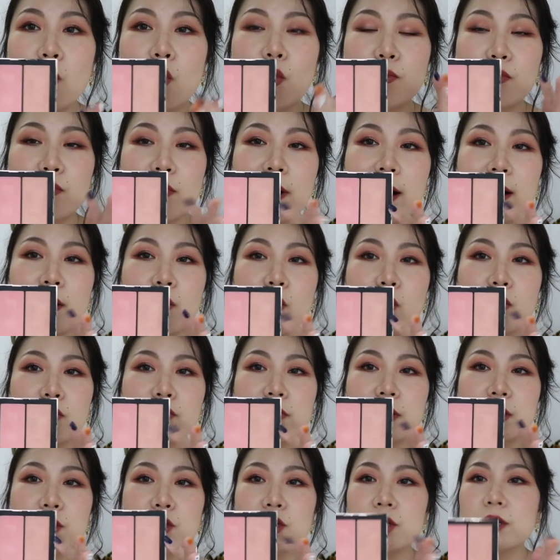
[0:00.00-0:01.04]
brown
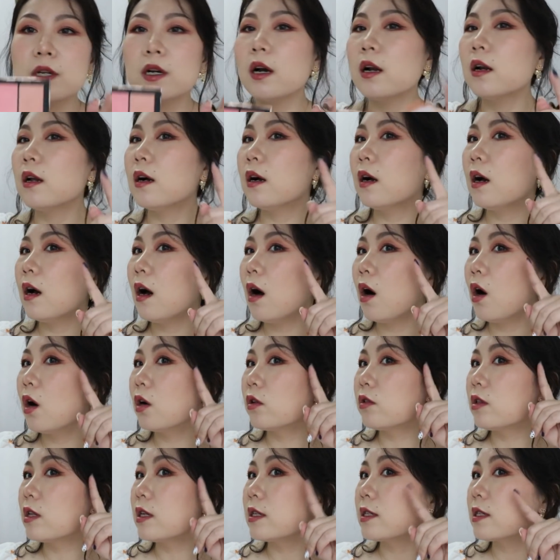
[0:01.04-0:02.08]
orange color
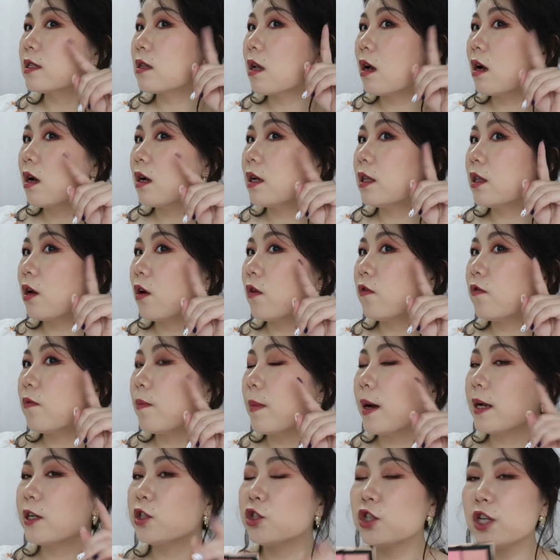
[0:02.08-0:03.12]
on the side of
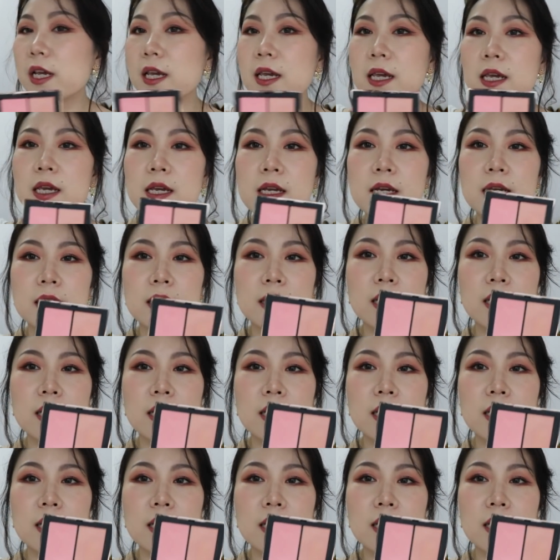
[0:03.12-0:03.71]
my cheek.